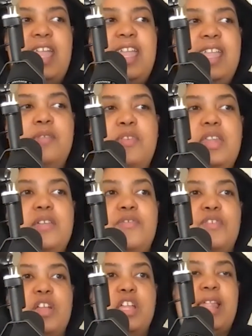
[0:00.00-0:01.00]
even
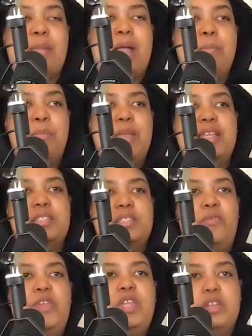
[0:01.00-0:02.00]
if, like, my biggest
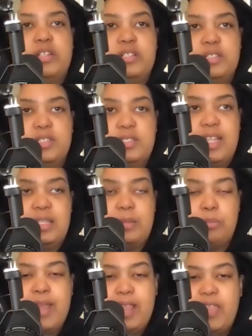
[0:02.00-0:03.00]
fears, had to
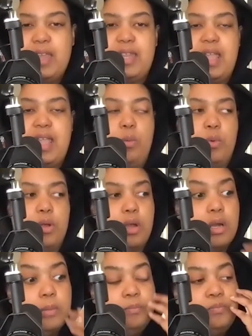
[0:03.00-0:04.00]
break that down,
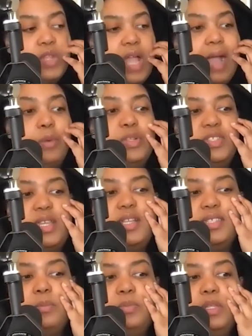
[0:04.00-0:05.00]
were I would say
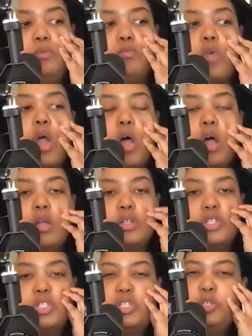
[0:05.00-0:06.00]
something wrong or
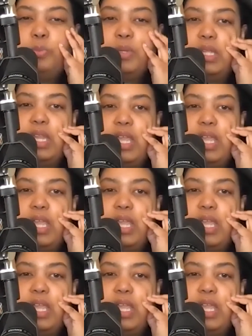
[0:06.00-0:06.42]
stupid